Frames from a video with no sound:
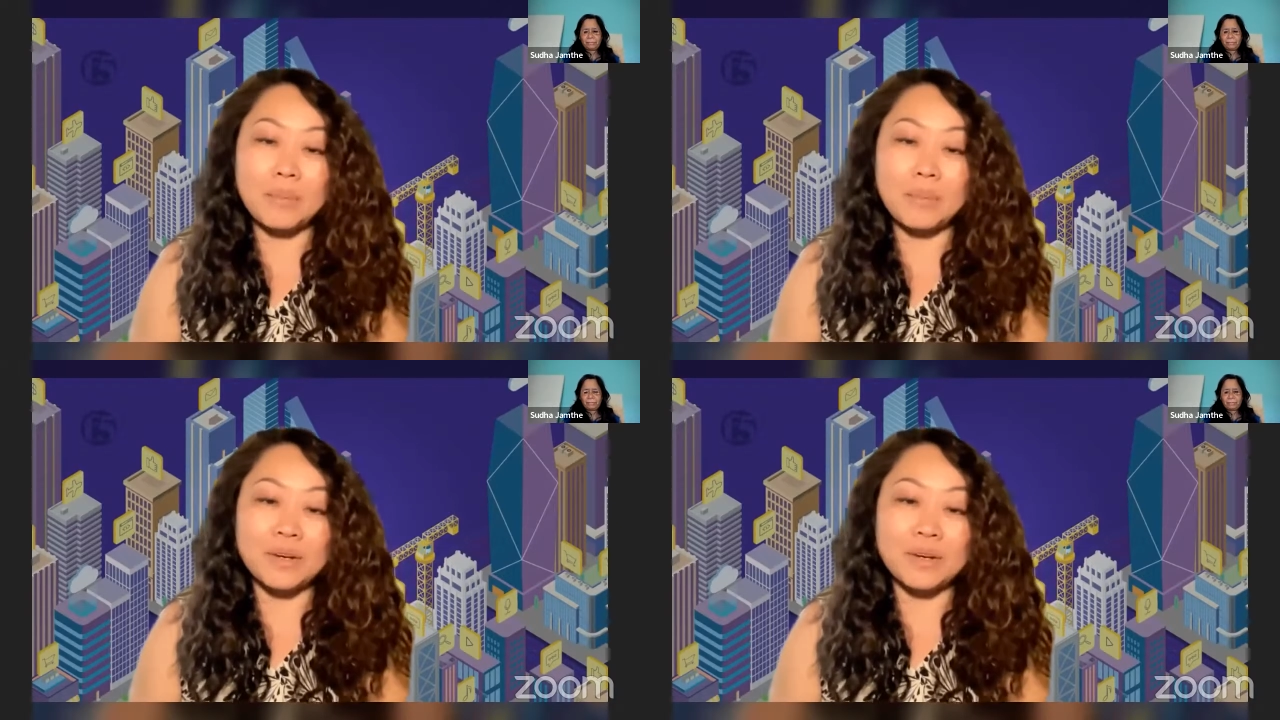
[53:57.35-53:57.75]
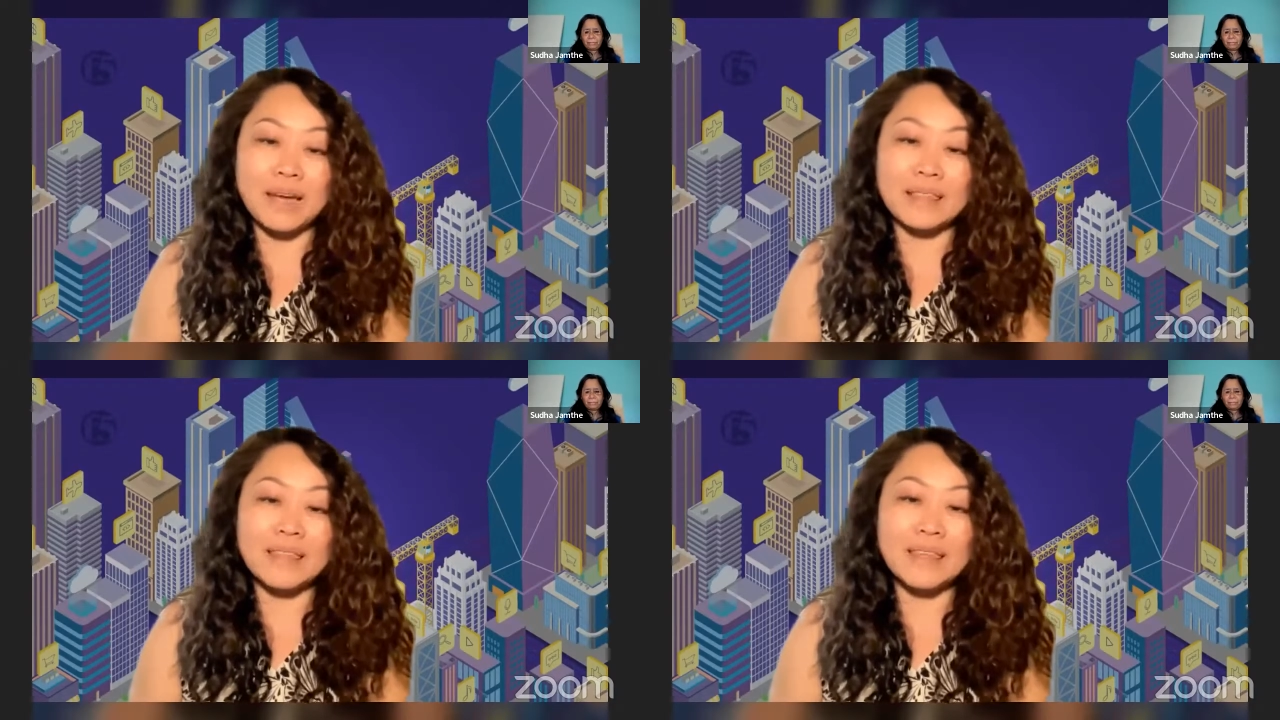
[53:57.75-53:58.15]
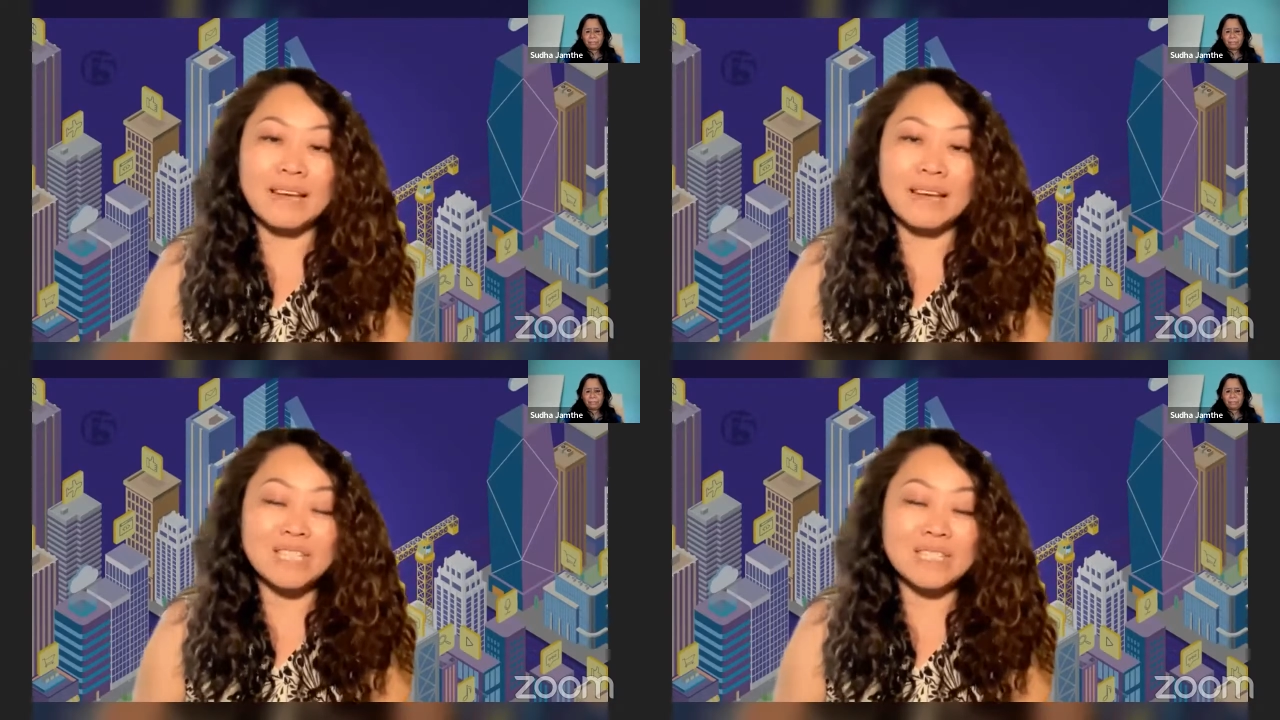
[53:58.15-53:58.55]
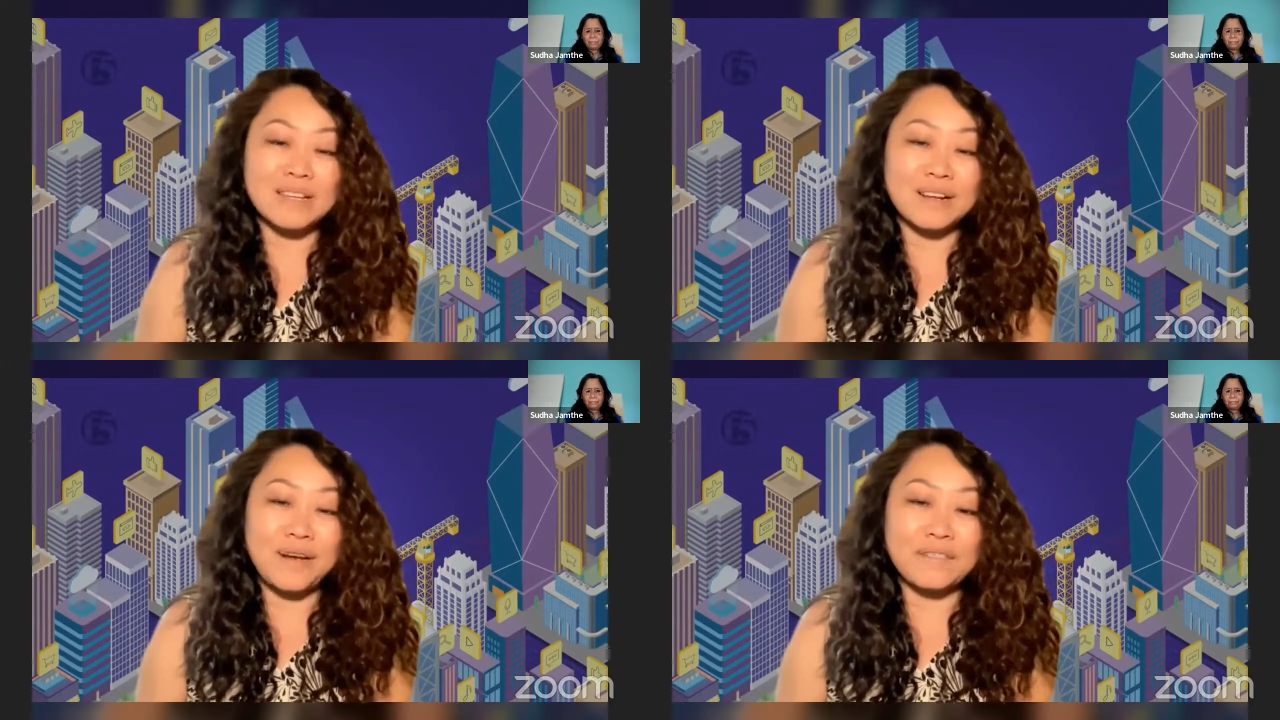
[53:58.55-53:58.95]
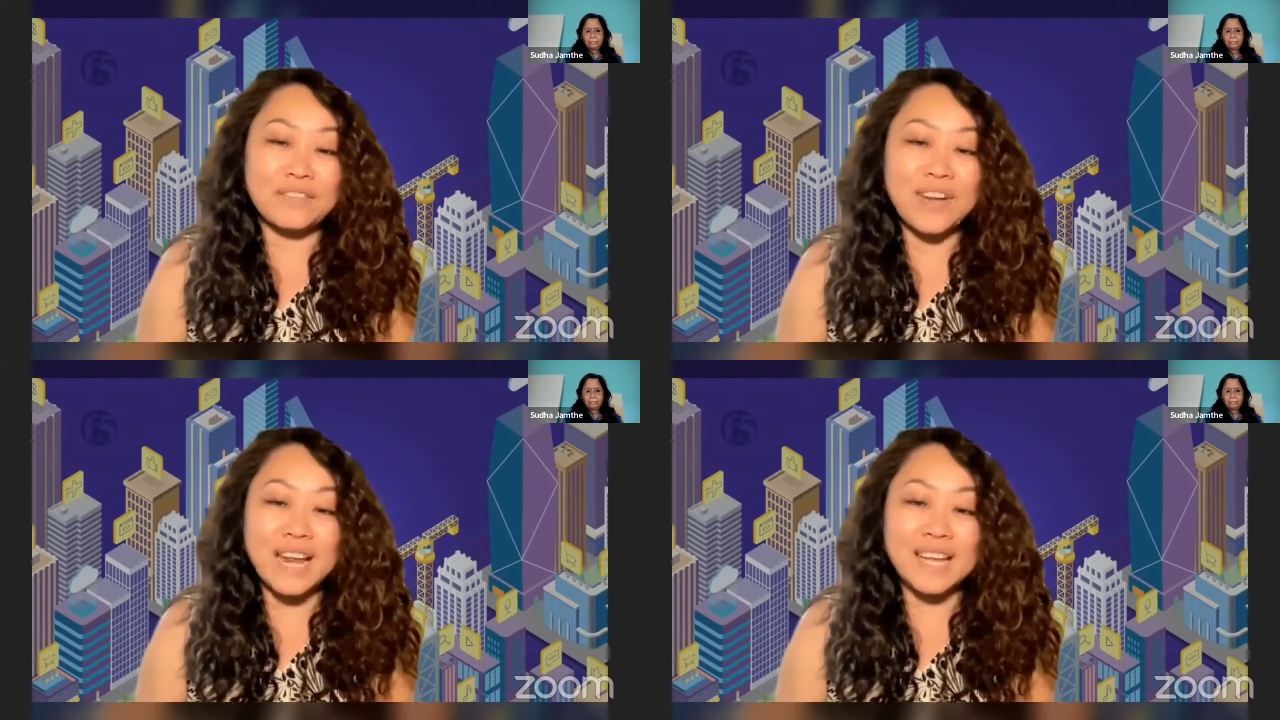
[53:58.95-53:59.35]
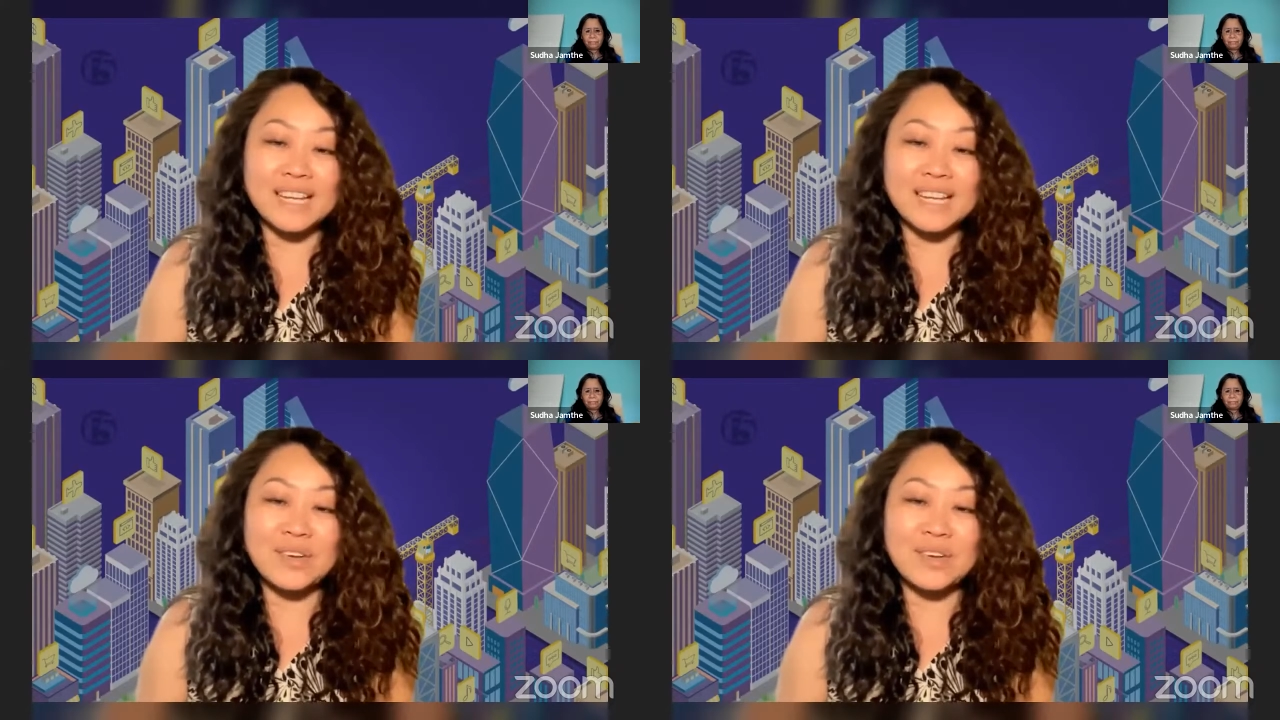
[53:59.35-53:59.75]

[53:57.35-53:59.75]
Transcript: April 9th in Silicon Valley,